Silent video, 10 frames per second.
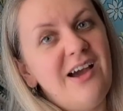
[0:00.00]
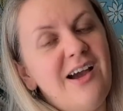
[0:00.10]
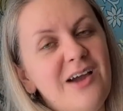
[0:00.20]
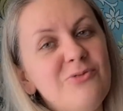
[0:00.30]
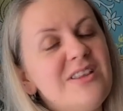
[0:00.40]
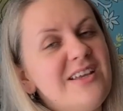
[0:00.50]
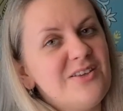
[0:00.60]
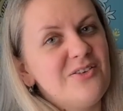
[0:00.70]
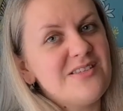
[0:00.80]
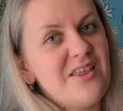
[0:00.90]
I would like
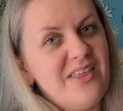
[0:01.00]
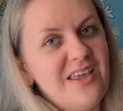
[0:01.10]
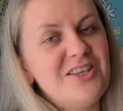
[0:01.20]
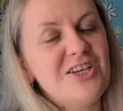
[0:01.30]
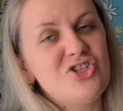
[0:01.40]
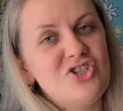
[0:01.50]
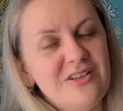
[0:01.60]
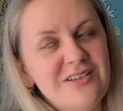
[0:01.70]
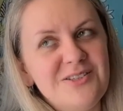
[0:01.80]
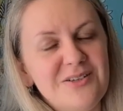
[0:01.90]
to think that
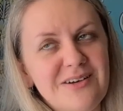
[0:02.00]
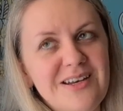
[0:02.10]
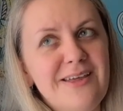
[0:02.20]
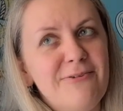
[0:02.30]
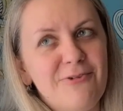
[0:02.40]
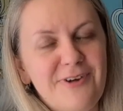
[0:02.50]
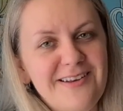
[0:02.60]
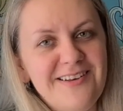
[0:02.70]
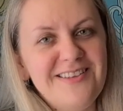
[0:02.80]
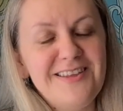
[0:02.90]
Jill is already a
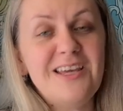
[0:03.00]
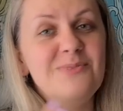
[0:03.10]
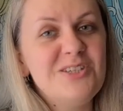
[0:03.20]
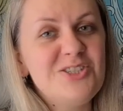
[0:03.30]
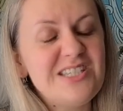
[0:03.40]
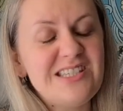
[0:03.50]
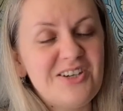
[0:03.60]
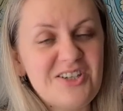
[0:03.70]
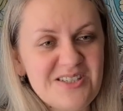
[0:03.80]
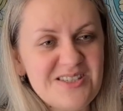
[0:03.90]
friend, that I'm not just
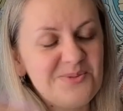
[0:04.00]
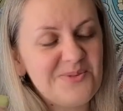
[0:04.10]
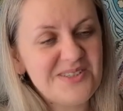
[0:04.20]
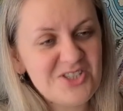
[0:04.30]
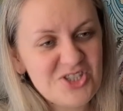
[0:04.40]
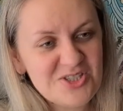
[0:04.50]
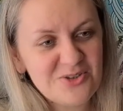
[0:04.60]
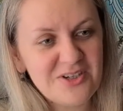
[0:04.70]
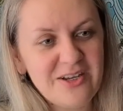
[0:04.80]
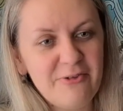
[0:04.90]
her customer, that she's
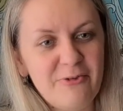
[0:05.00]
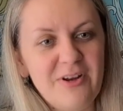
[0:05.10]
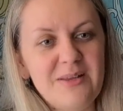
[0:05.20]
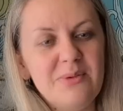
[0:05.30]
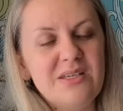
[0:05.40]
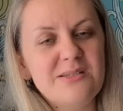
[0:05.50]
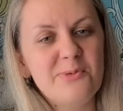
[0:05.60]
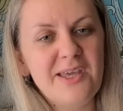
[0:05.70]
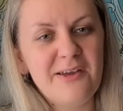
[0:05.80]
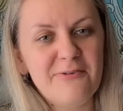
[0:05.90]
already a friend, because
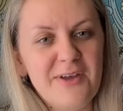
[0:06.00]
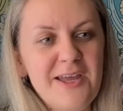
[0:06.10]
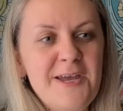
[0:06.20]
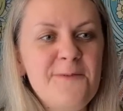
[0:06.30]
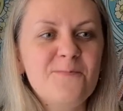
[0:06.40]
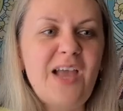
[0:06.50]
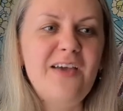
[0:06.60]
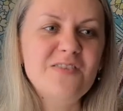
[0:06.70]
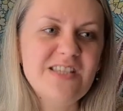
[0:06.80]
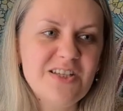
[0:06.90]
I have
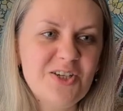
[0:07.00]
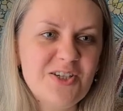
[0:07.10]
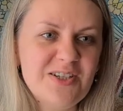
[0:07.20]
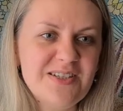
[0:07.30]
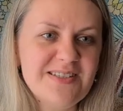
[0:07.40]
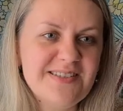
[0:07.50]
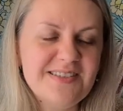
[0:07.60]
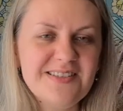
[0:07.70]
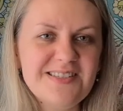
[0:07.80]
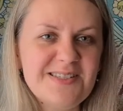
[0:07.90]
sent her
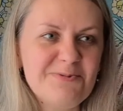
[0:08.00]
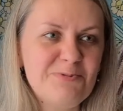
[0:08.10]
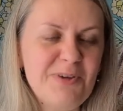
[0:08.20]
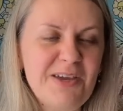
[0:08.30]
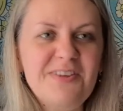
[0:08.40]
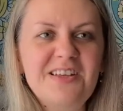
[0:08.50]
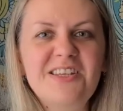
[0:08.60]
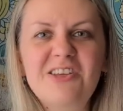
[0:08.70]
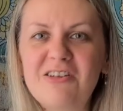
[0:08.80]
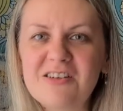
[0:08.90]
we have done a
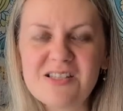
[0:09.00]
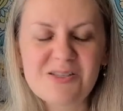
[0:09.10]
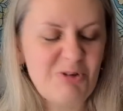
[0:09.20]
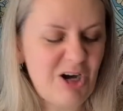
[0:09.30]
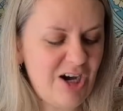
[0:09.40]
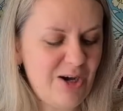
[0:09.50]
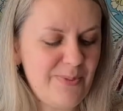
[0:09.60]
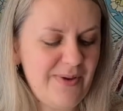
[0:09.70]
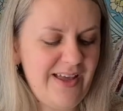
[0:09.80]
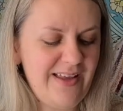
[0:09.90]
yarn
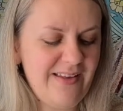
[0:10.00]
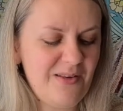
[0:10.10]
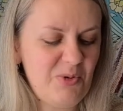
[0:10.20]
swap, and